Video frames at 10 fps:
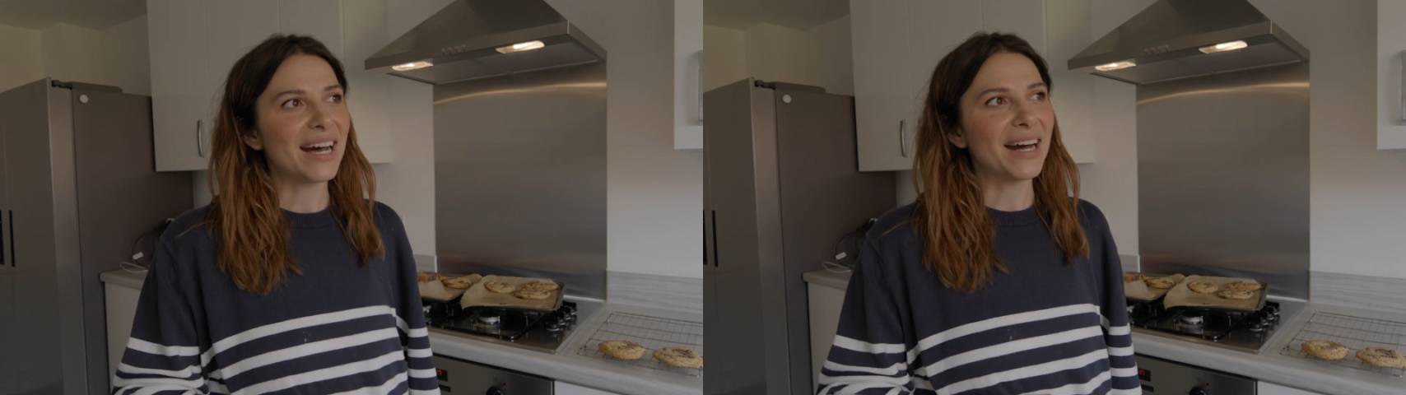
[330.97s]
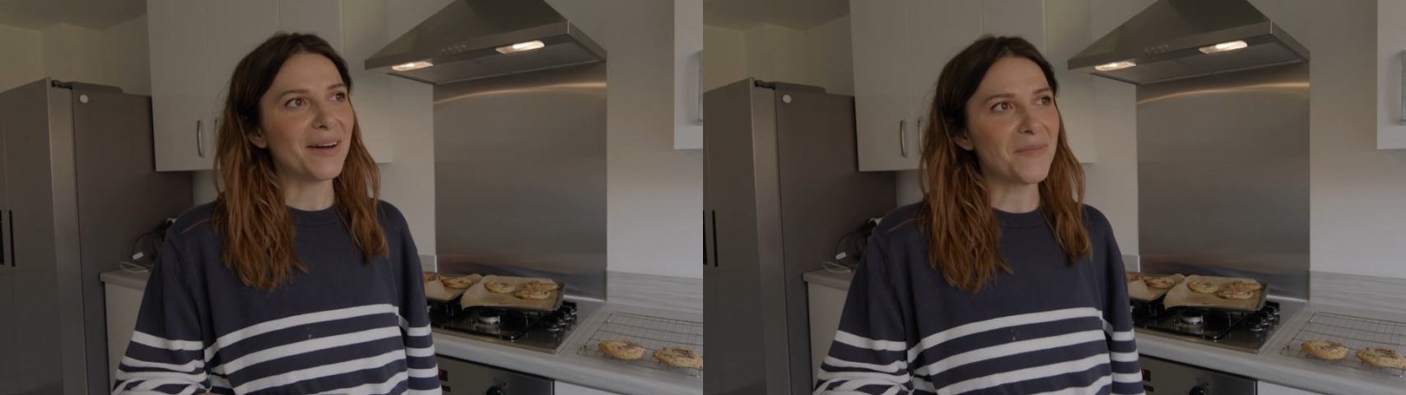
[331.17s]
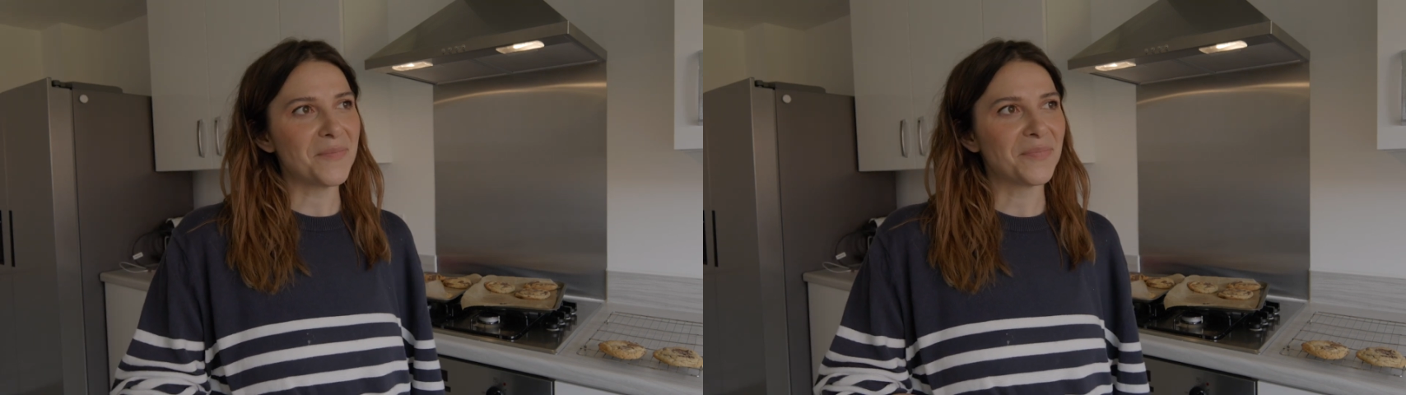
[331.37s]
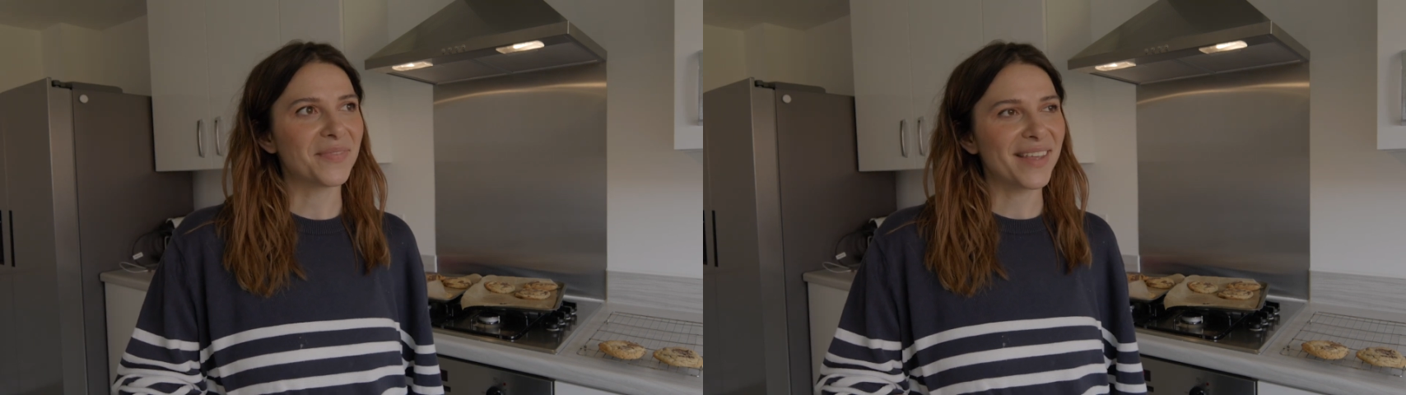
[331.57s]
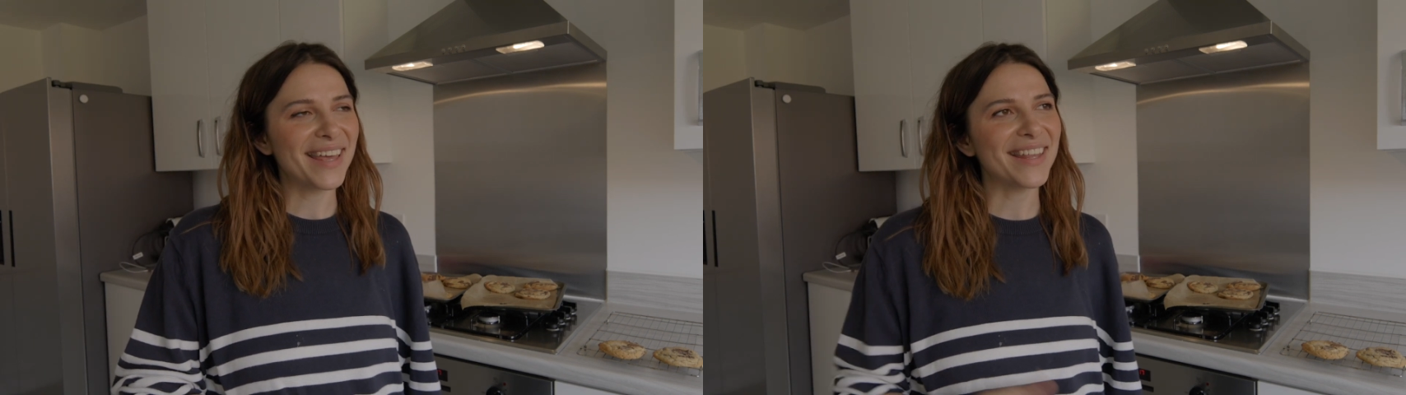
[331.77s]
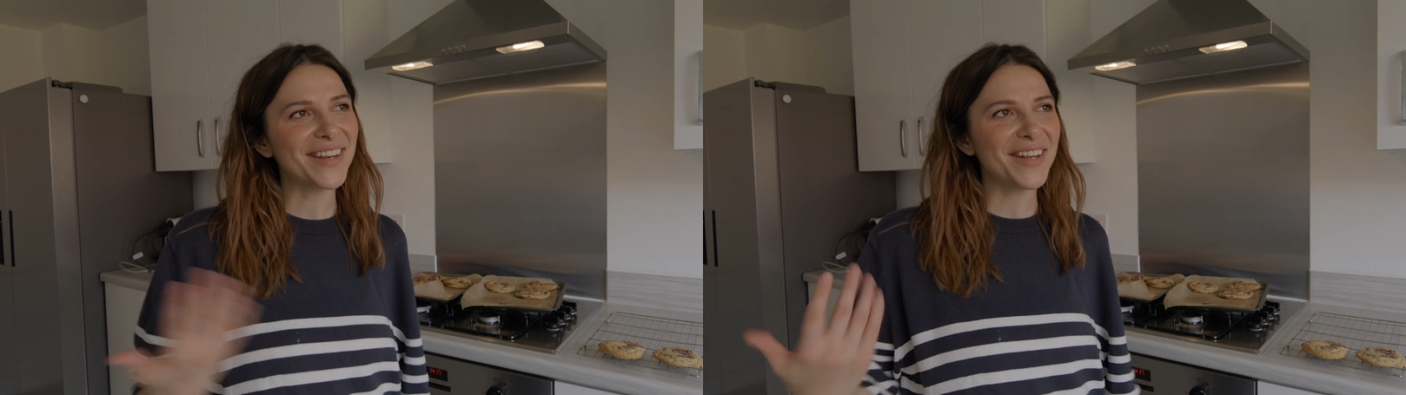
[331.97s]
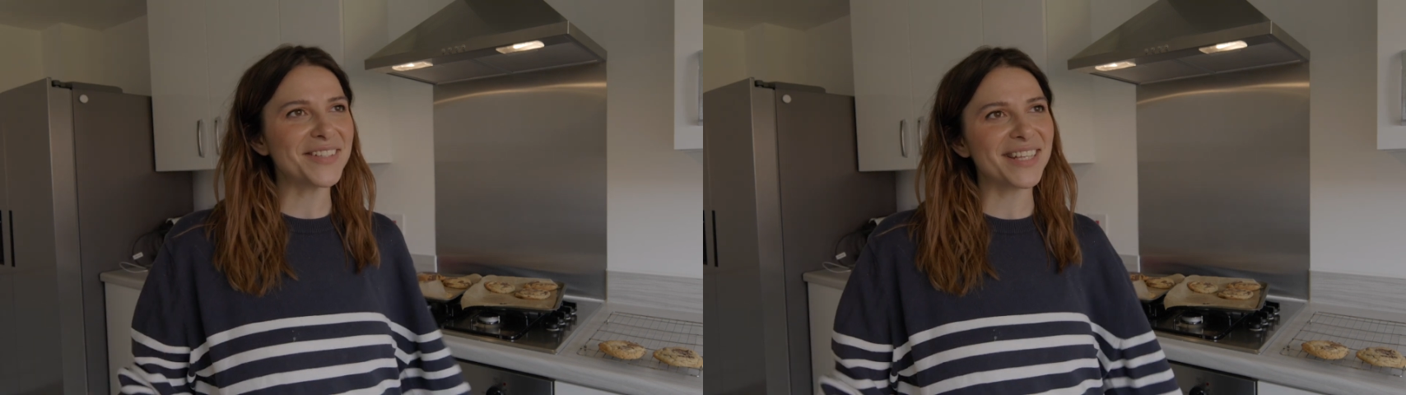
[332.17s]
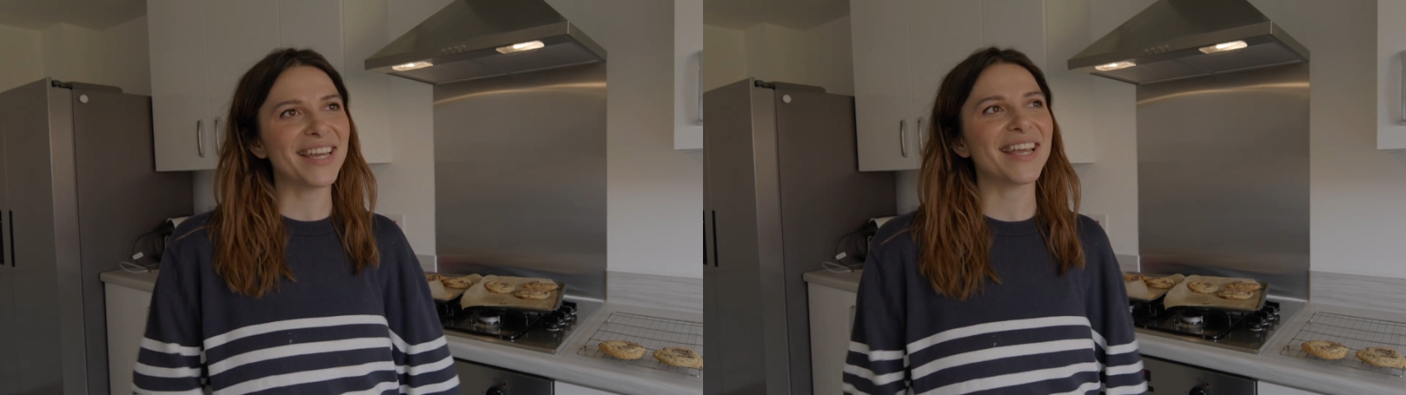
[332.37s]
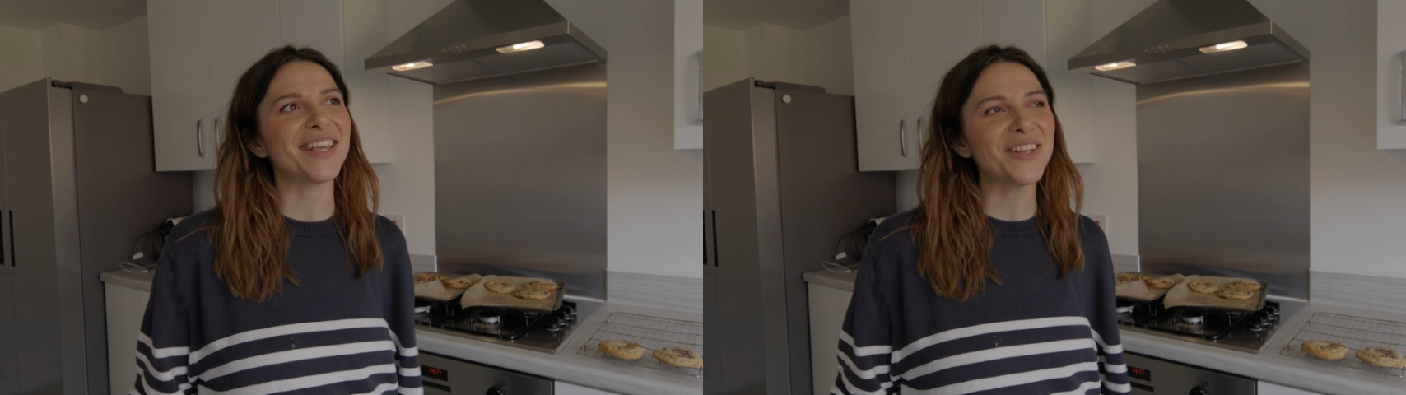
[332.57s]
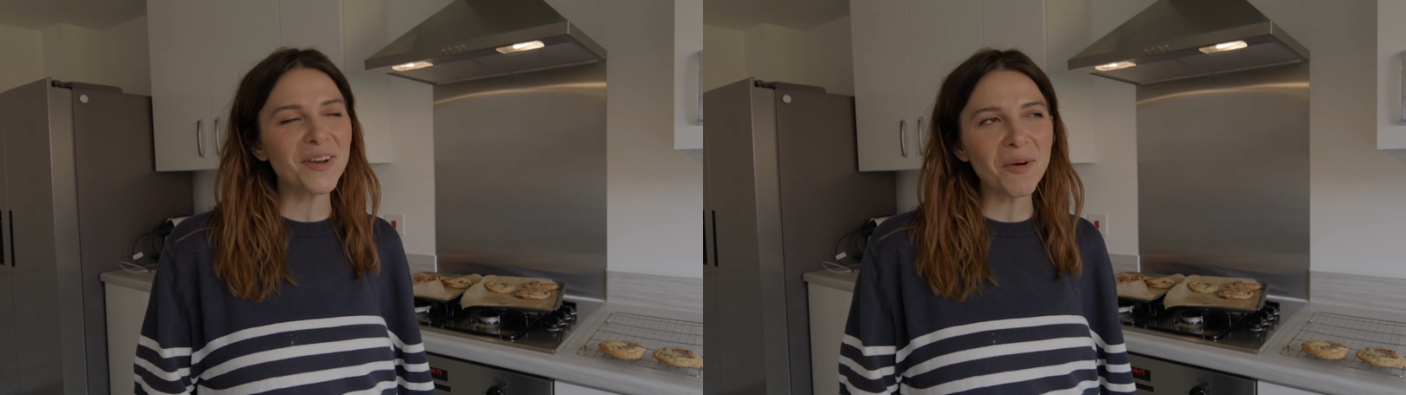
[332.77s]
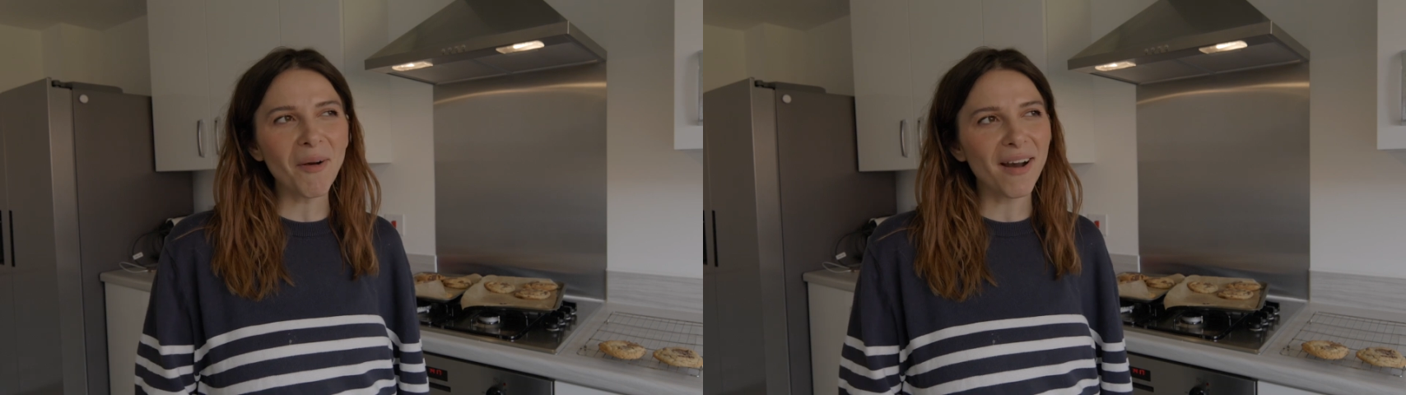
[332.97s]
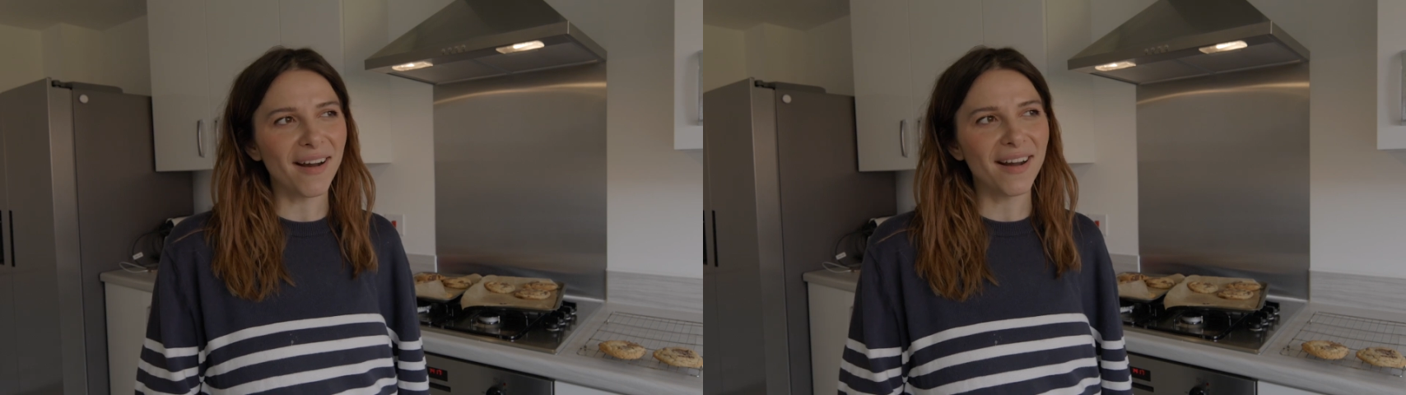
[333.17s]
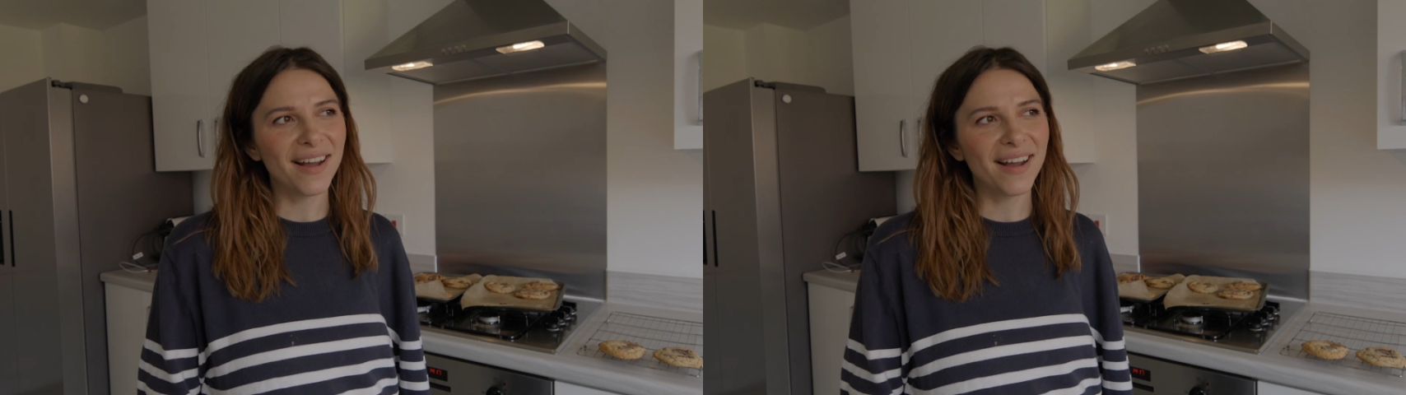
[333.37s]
And then I was like, you know what?